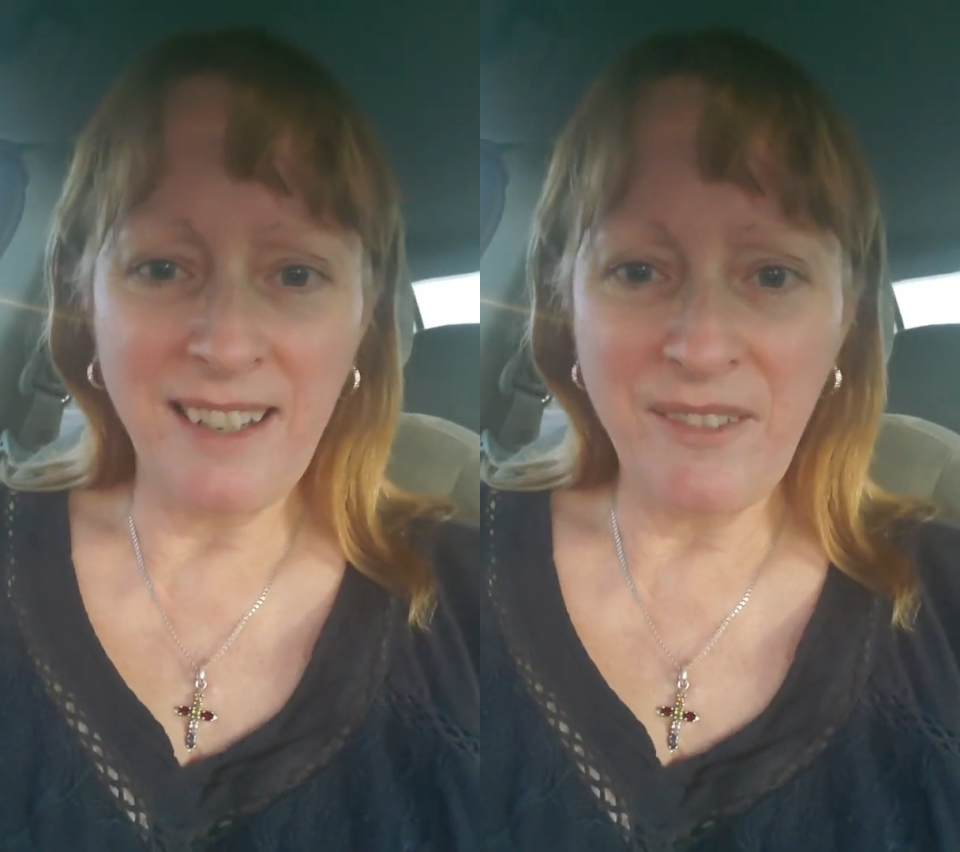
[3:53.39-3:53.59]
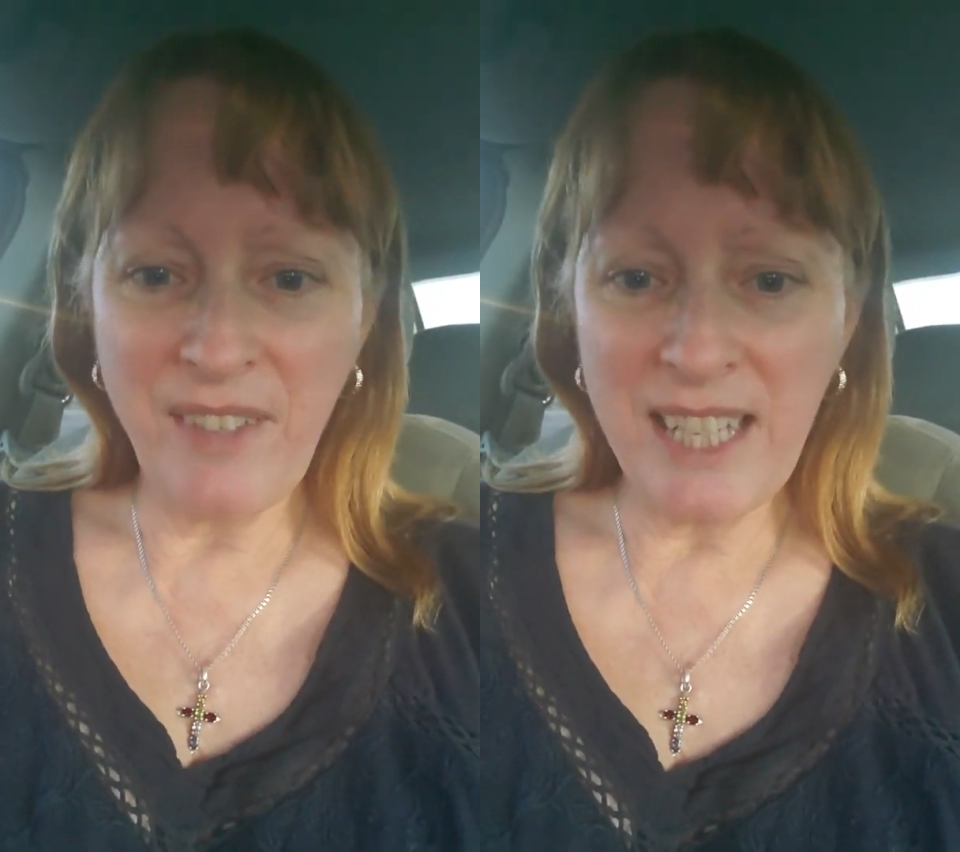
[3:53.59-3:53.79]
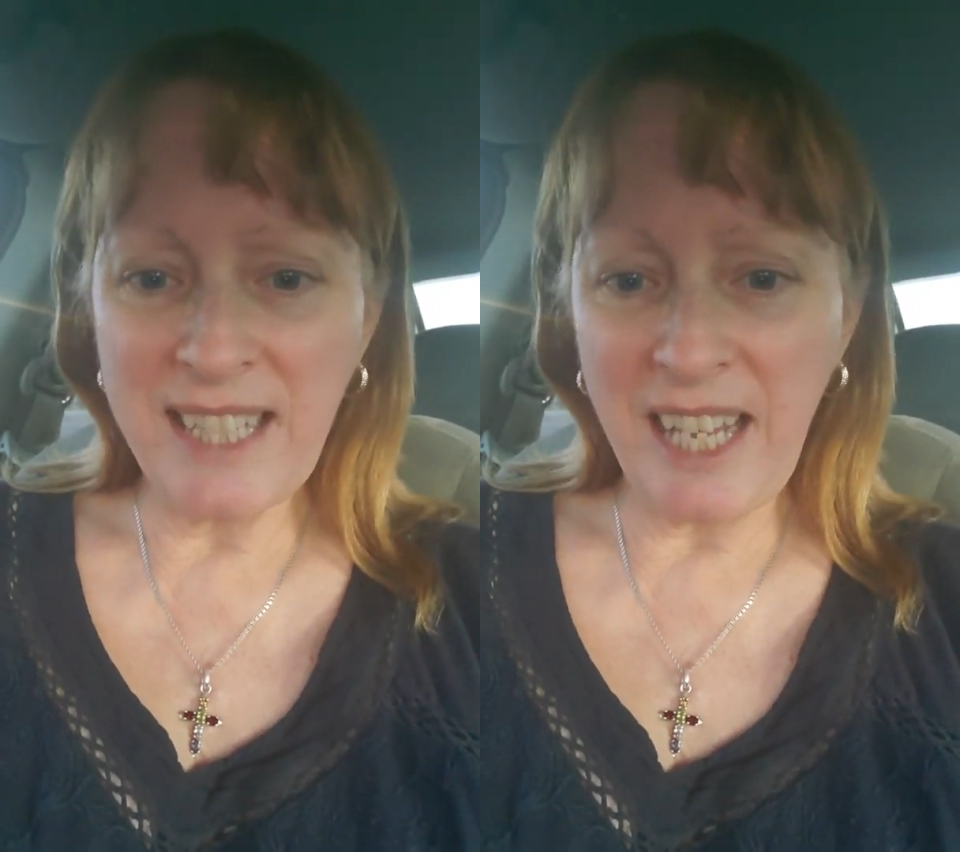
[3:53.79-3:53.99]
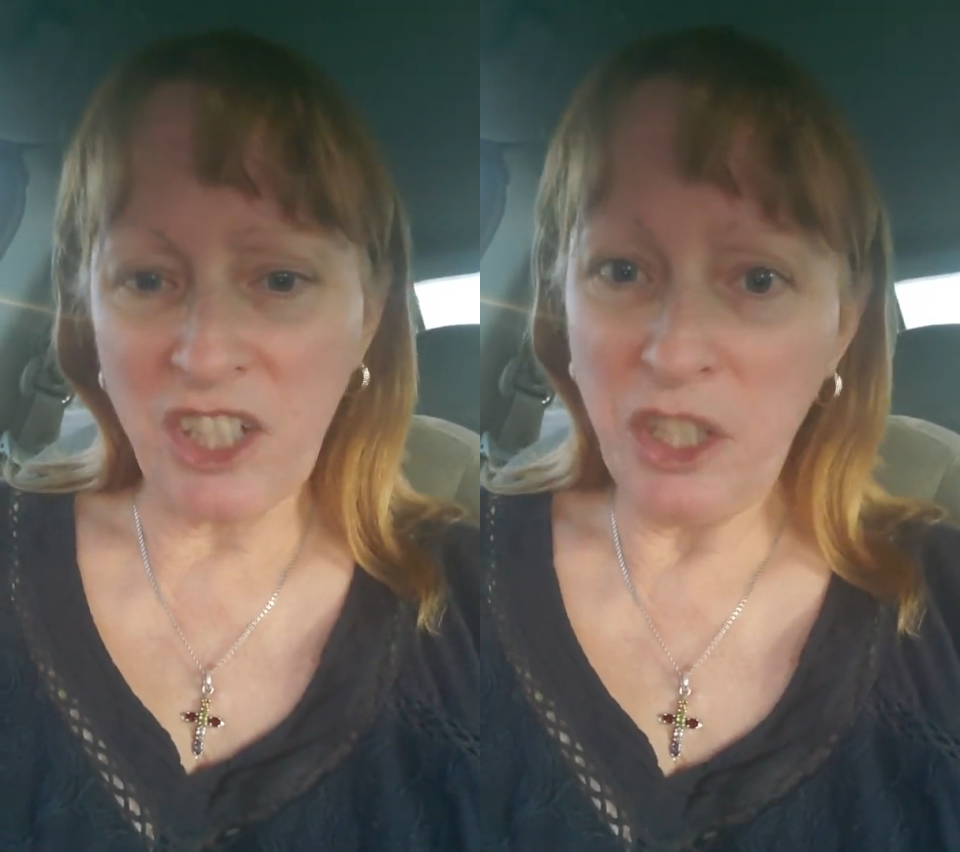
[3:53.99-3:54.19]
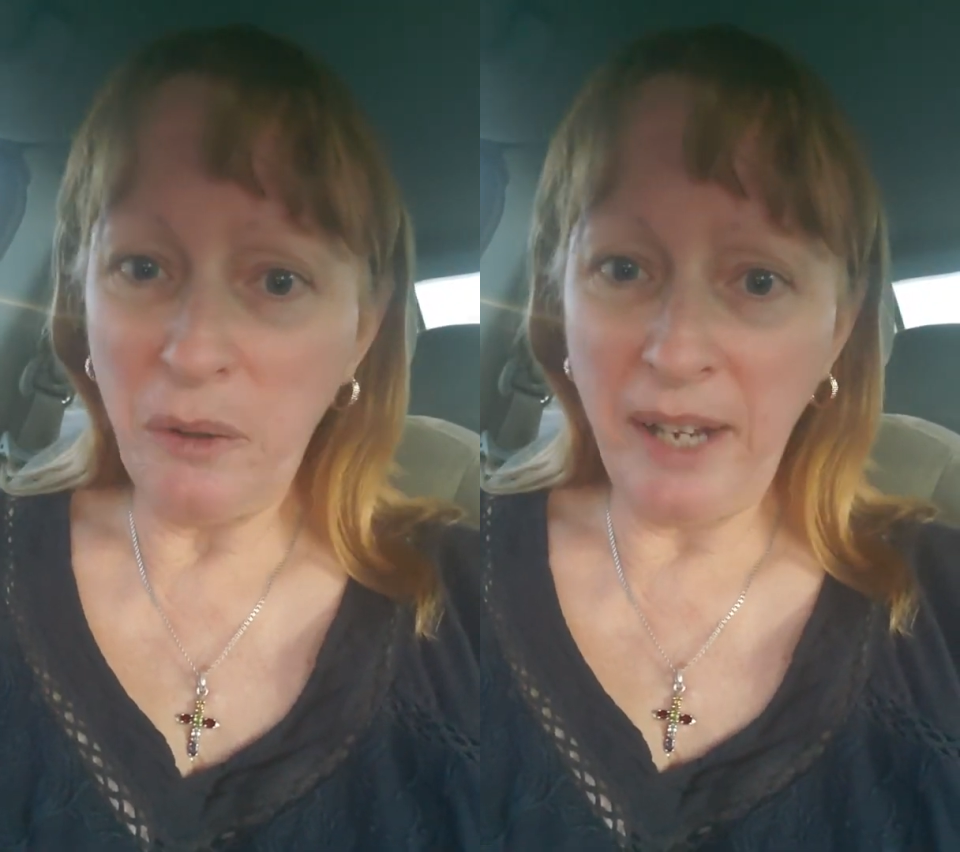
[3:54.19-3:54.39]
And it's like a
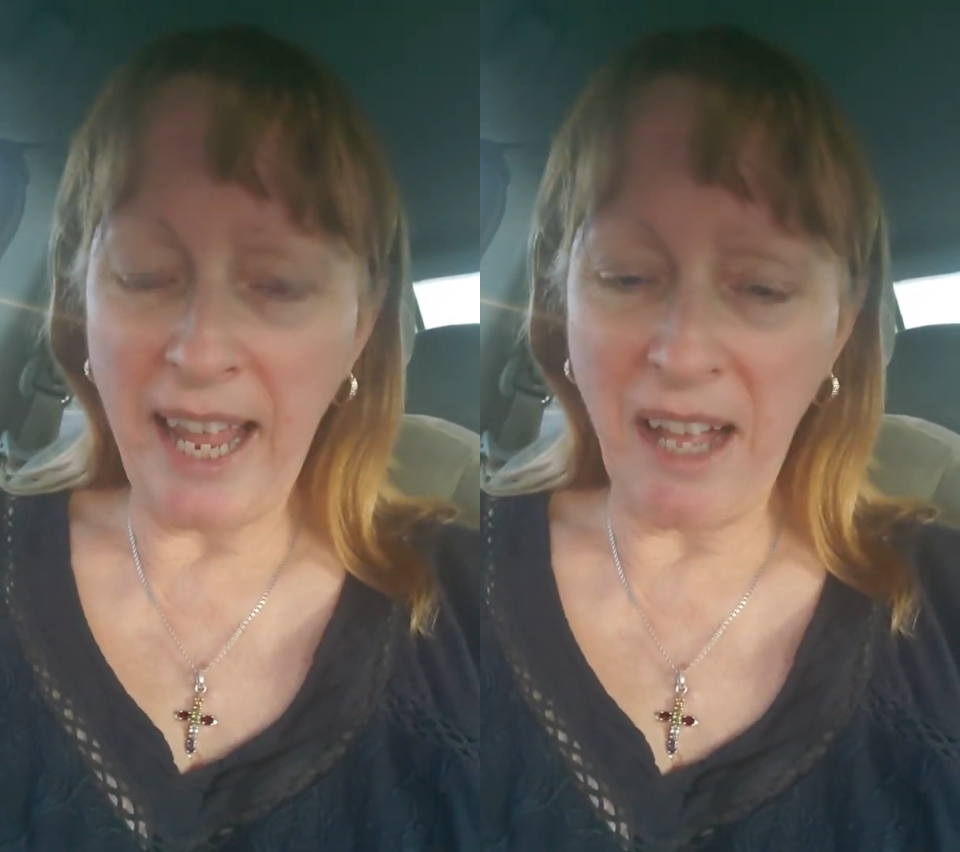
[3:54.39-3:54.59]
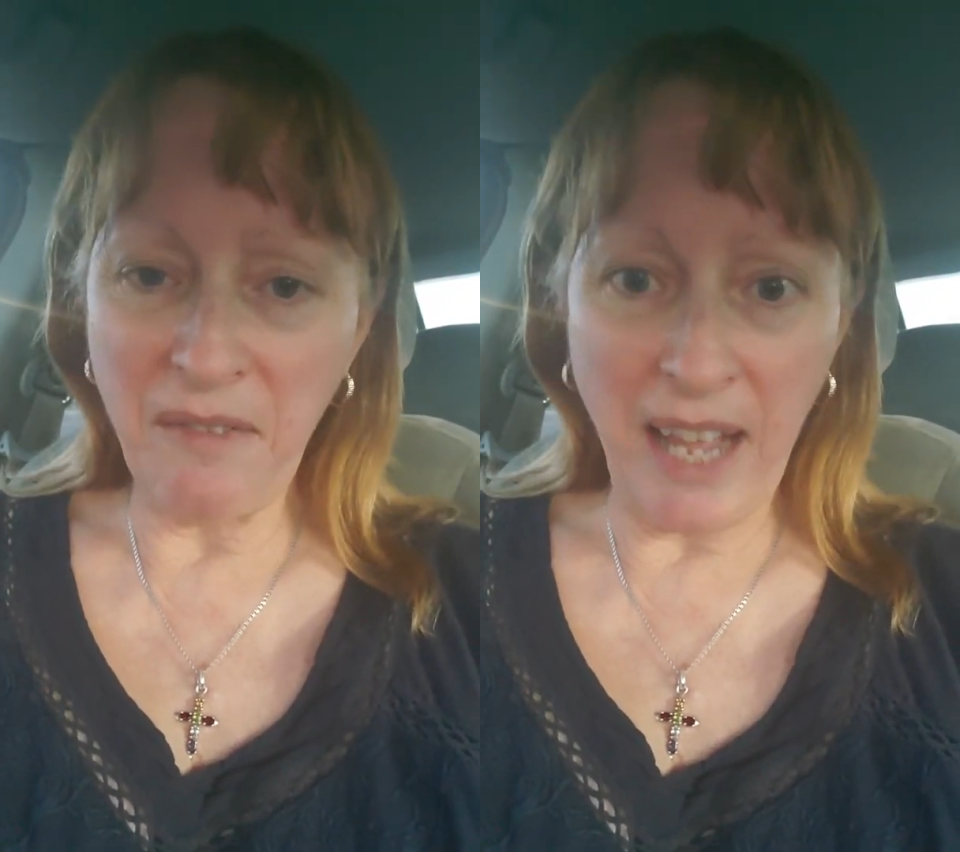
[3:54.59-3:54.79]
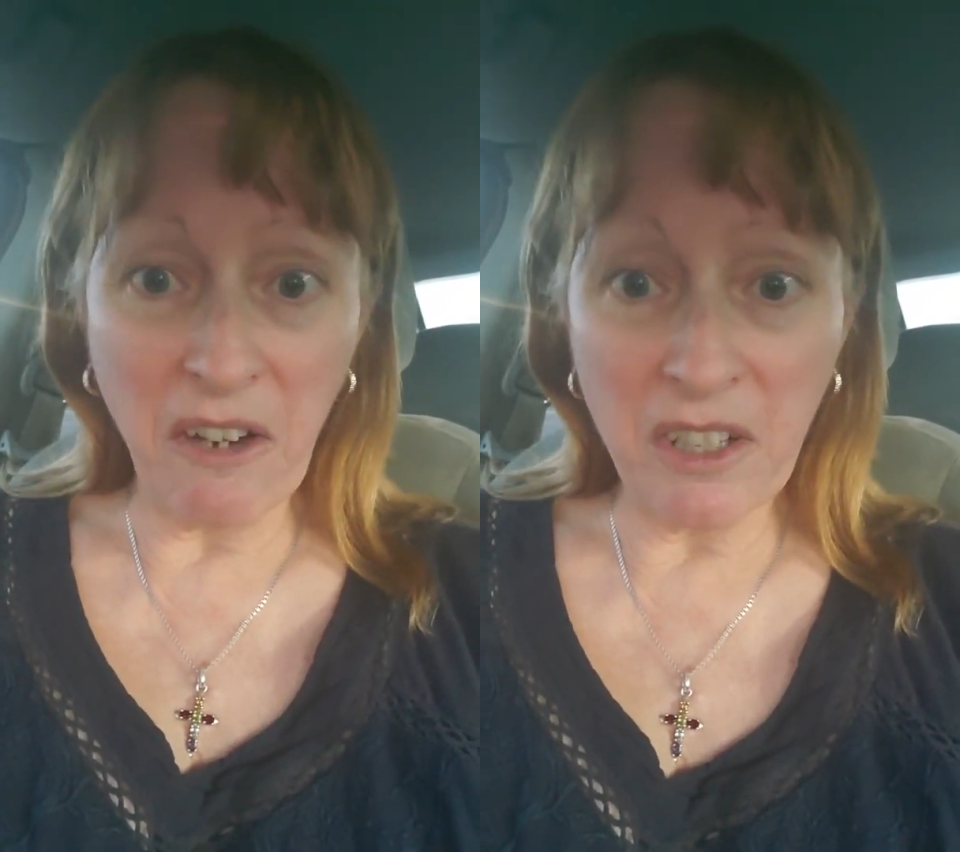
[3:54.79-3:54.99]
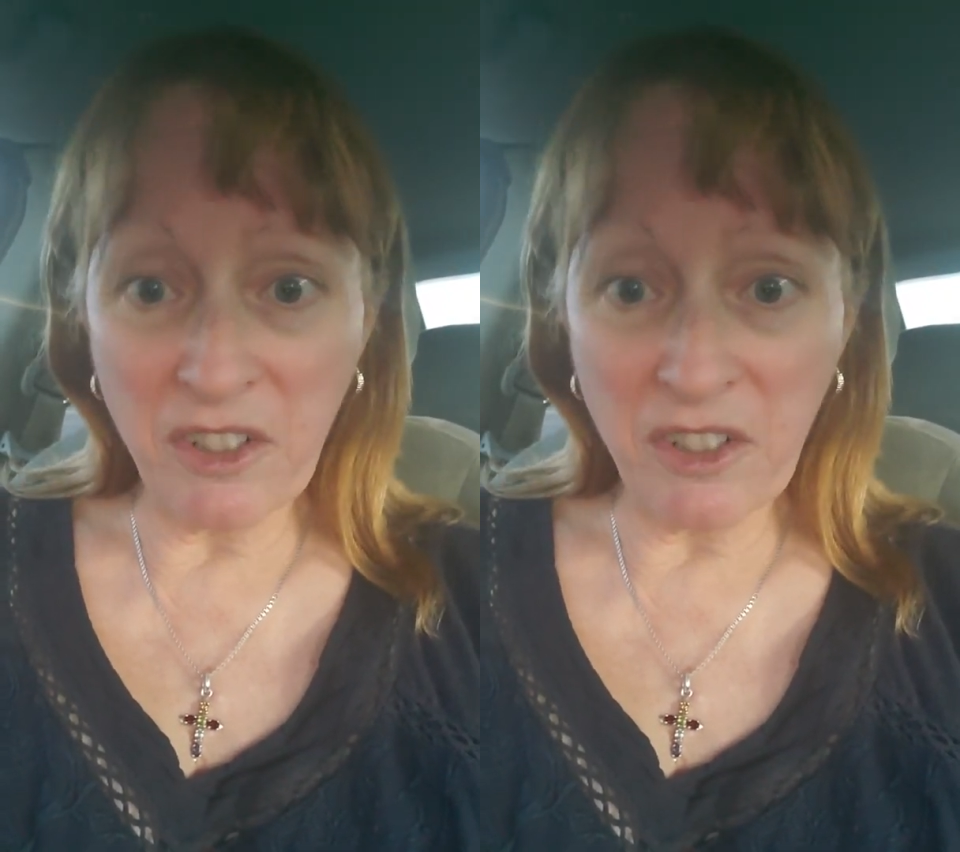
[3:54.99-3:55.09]
2.5-hour